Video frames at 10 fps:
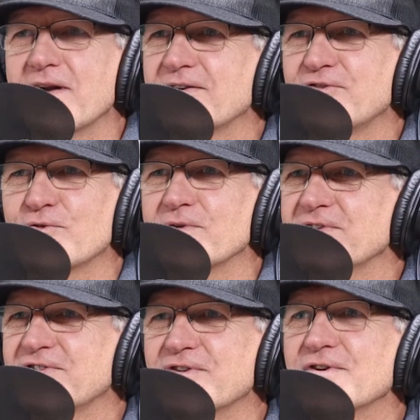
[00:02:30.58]
a
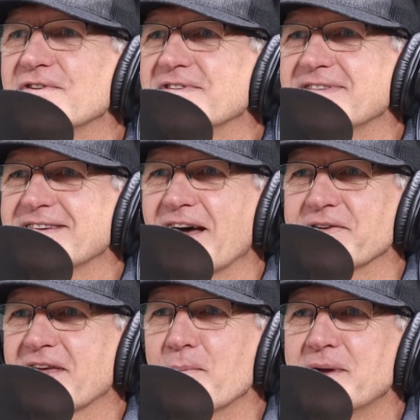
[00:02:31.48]
Georgia shirt. I'll
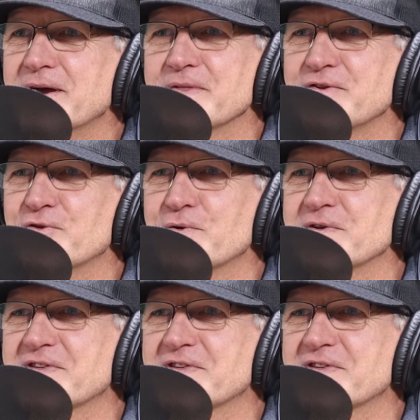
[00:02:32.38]
be on the Georgia sidelines. But